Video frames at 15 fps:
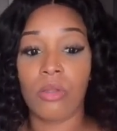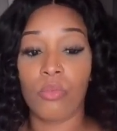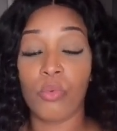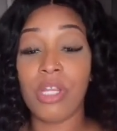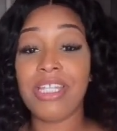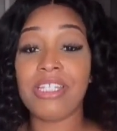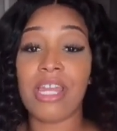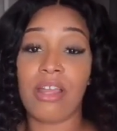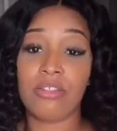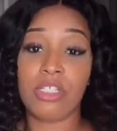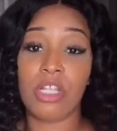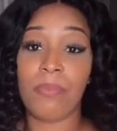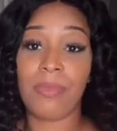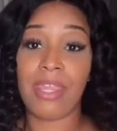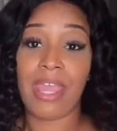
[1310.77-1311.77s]
reached out
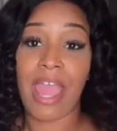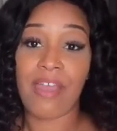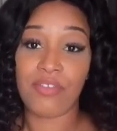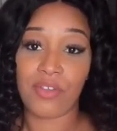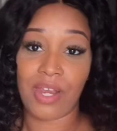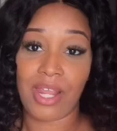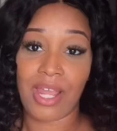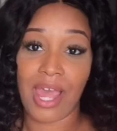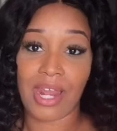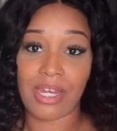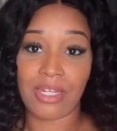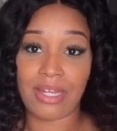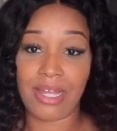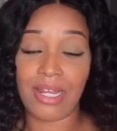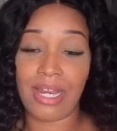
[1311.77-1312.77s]
to me after they got
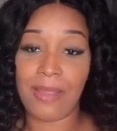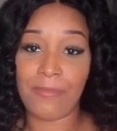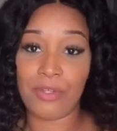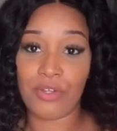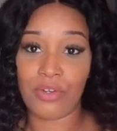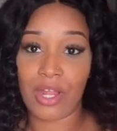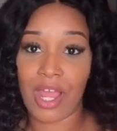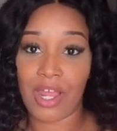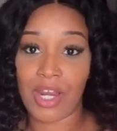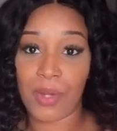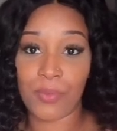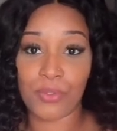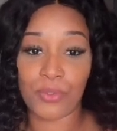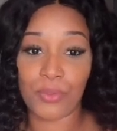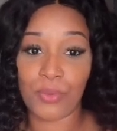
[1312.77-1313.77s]
it done, let me know how they
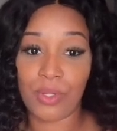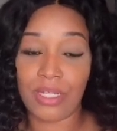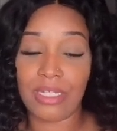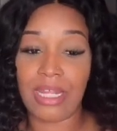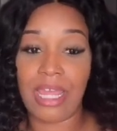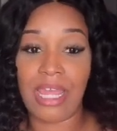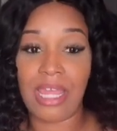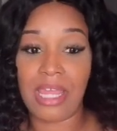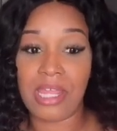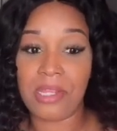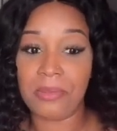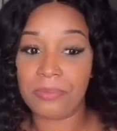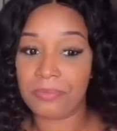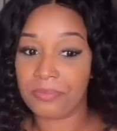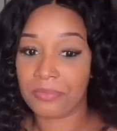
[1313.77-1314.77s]
were doing,
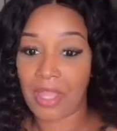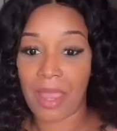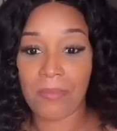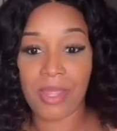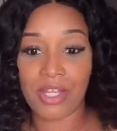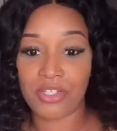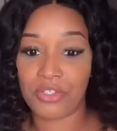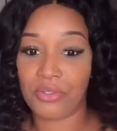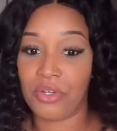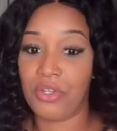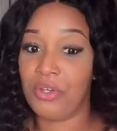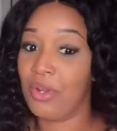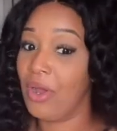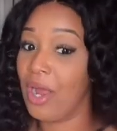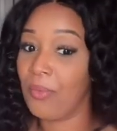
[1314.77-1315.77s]
and I made sure, you
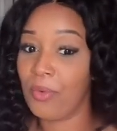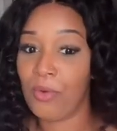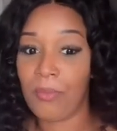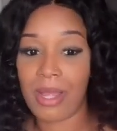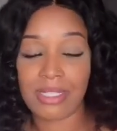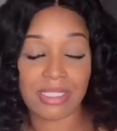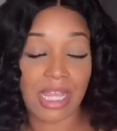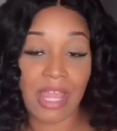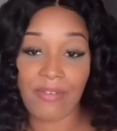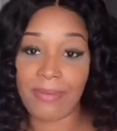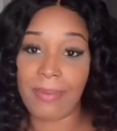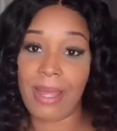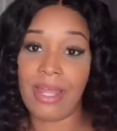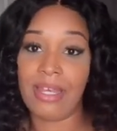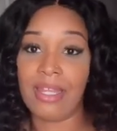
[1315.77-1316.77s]
know, I wrote back to
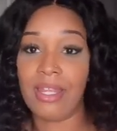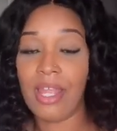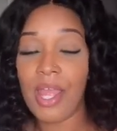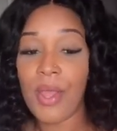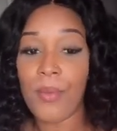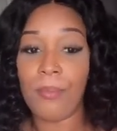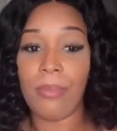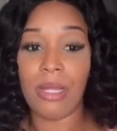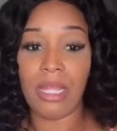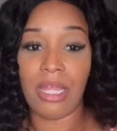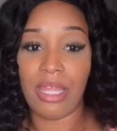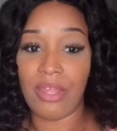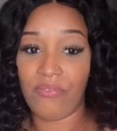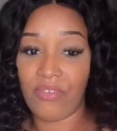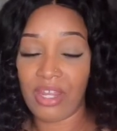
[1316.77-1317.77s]
everybody.
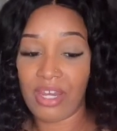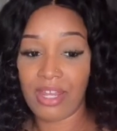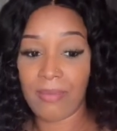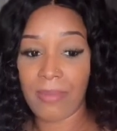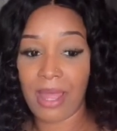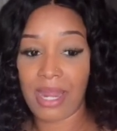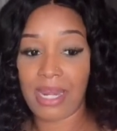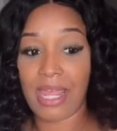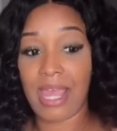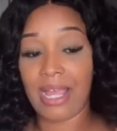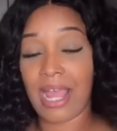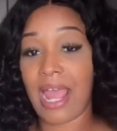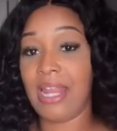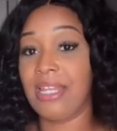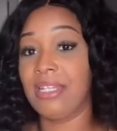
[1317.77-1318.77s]
But if anybody had
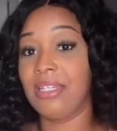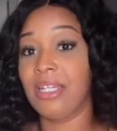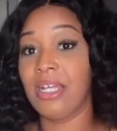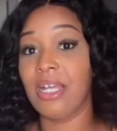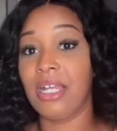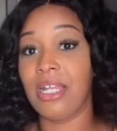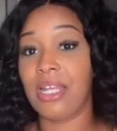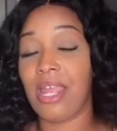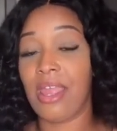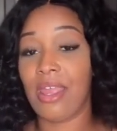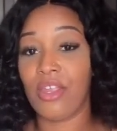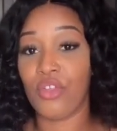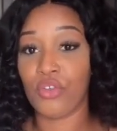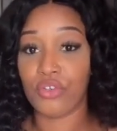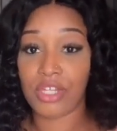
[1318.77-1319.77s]
gotten it done
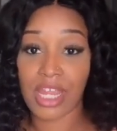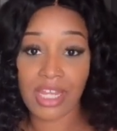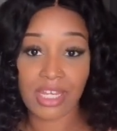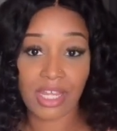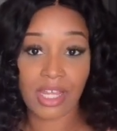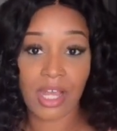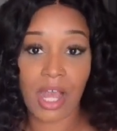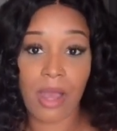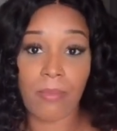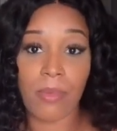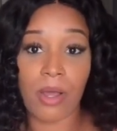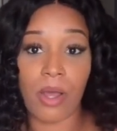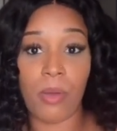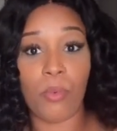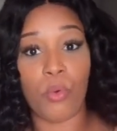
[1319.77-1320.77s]
and your date didn't come
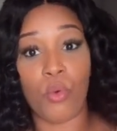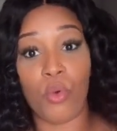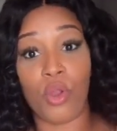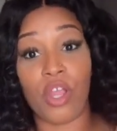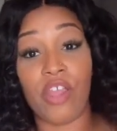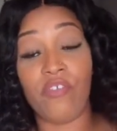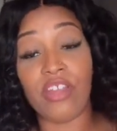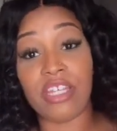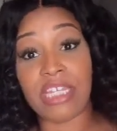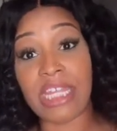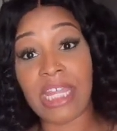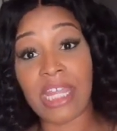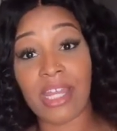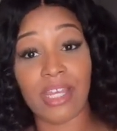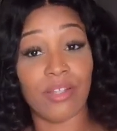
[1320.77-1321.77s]
up, or if it
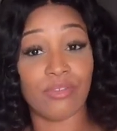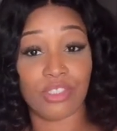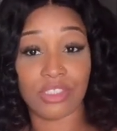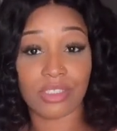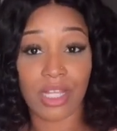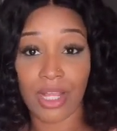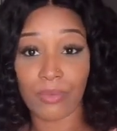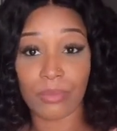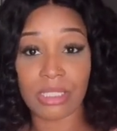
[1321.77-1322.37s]
did and it was just like